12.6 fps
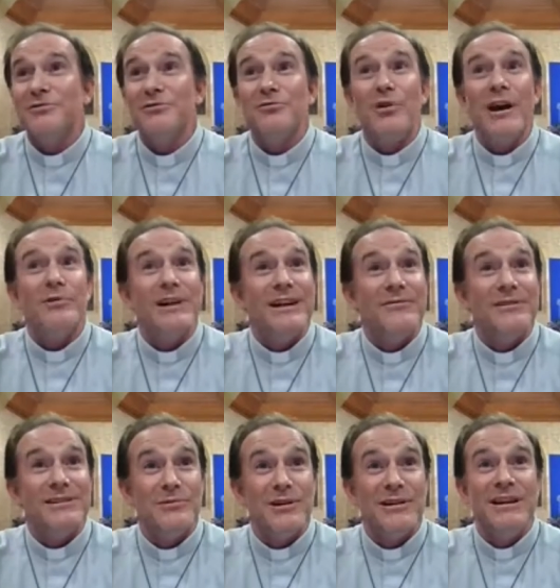Write whatever
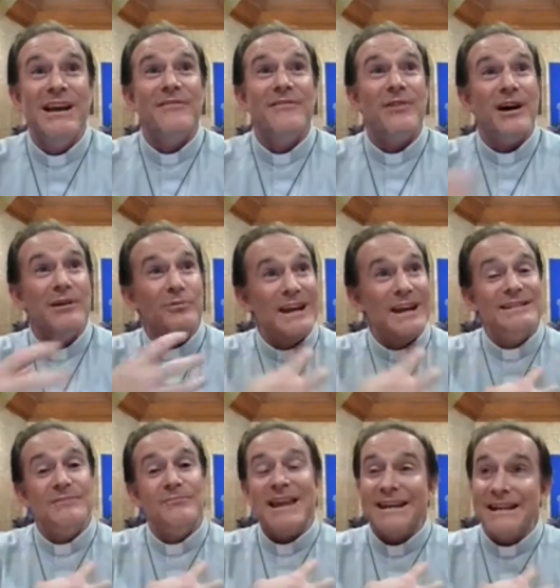you want. Find ways to
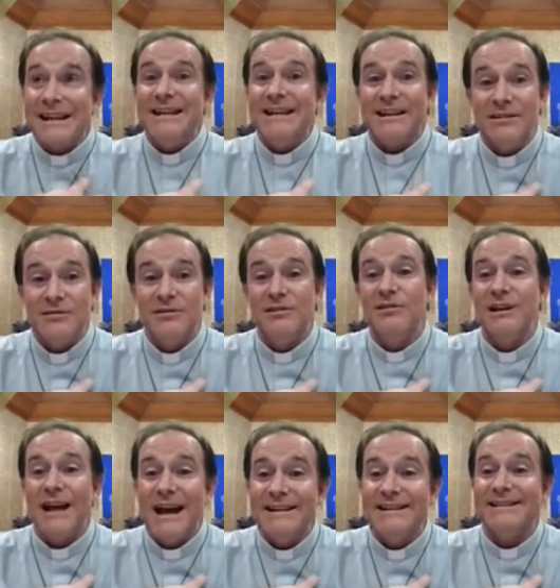make it connect to you can
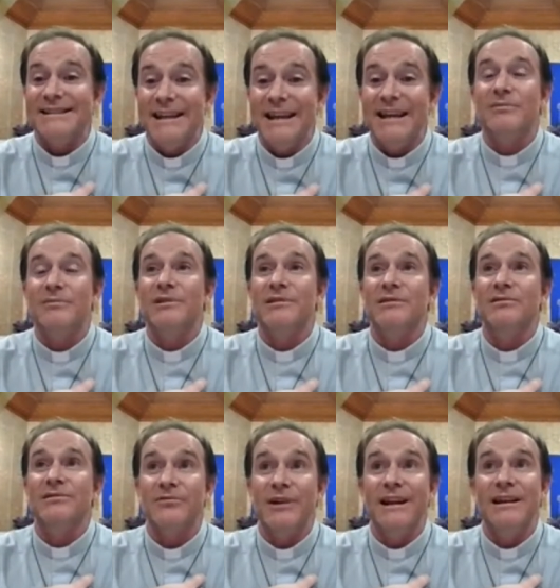understand what you're
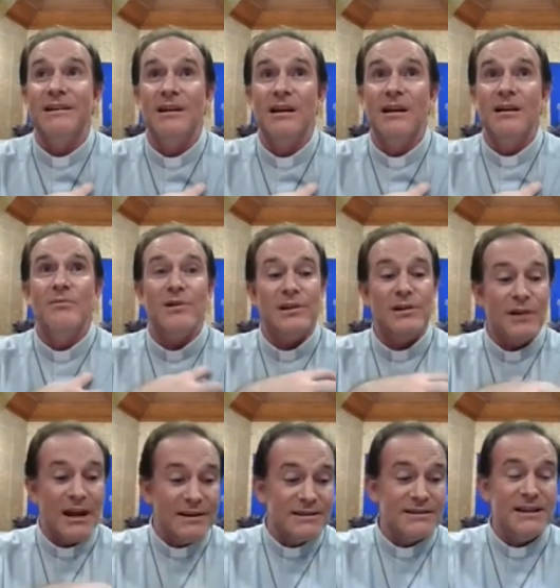reading, what you
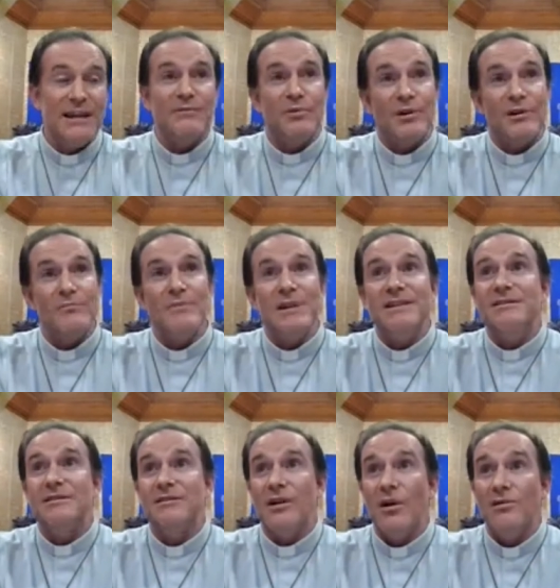understand, what it means to
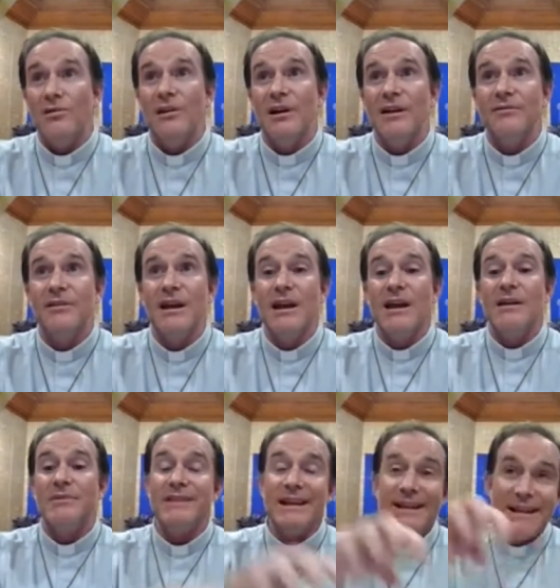your own life, but
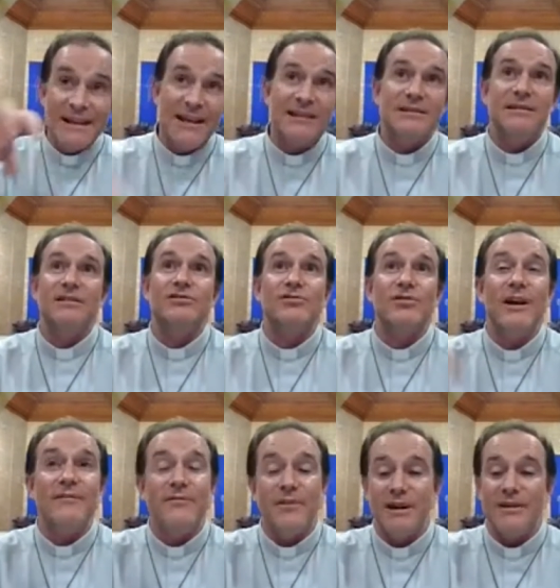then connect it and try and
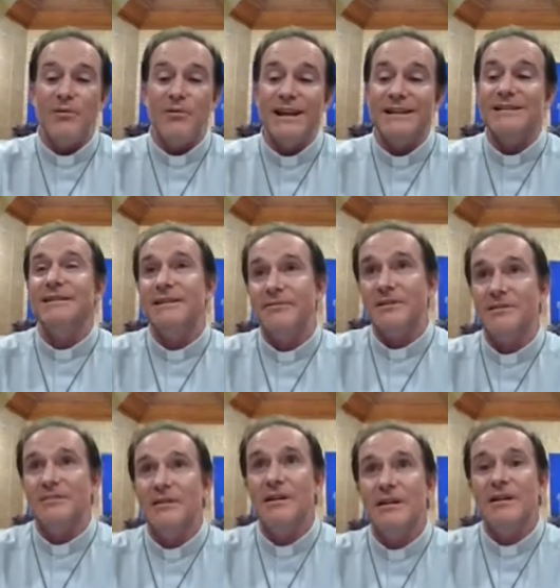find a way to live it.
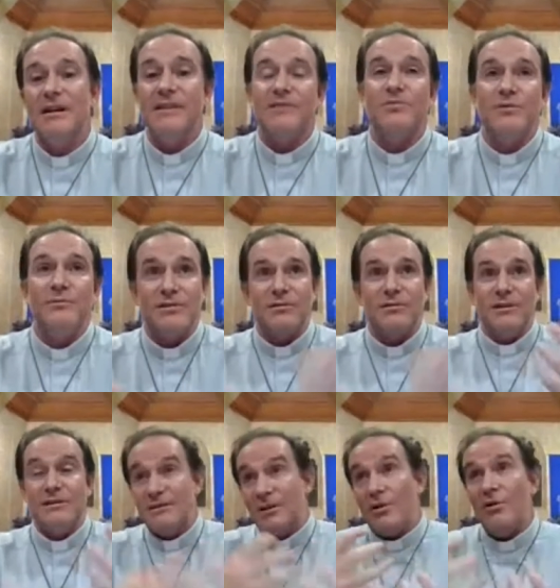And that's what we do. This
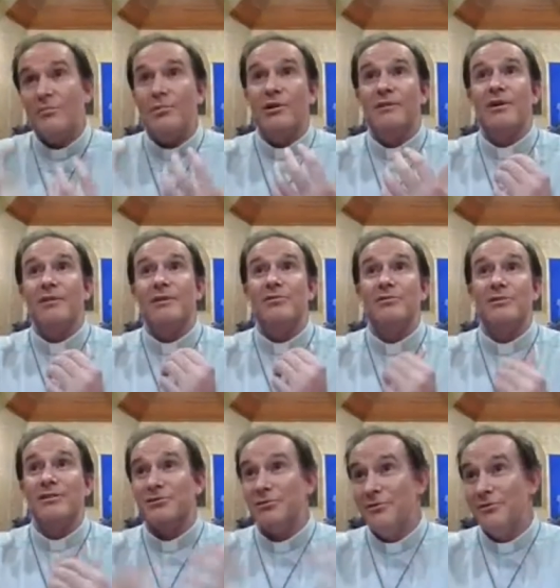is the whole point of why we call it a
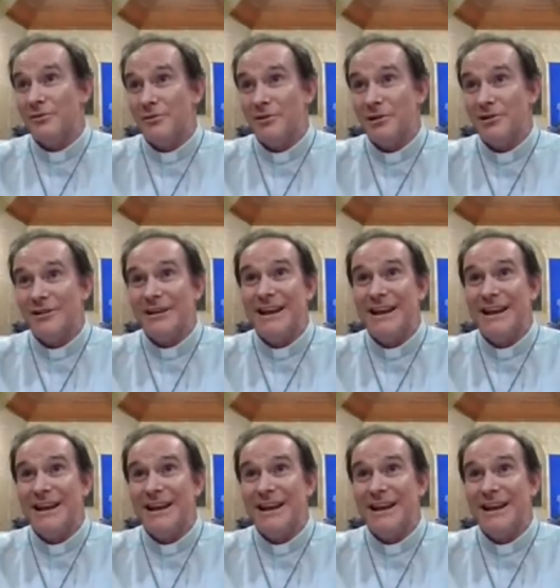school of the word.